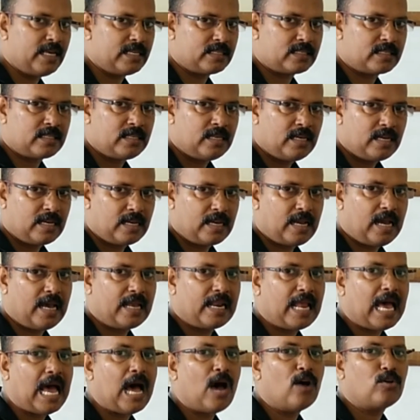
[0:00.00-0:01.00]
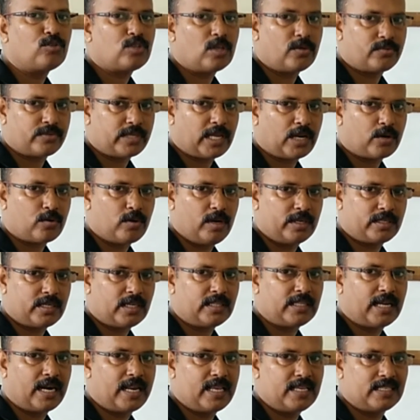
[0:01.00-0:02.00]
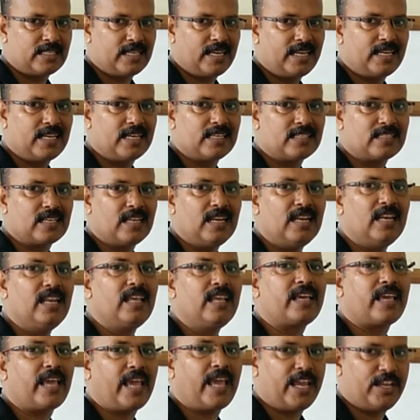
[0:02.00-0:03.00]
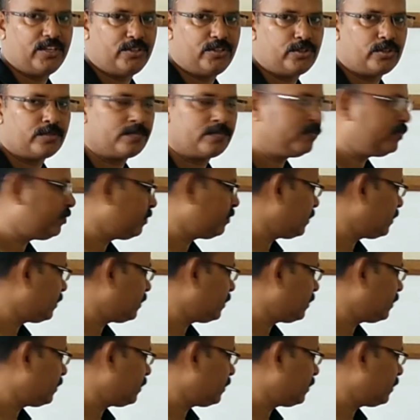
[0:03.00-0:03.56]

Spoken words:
has gone out of circulation, that is, it is a leakage.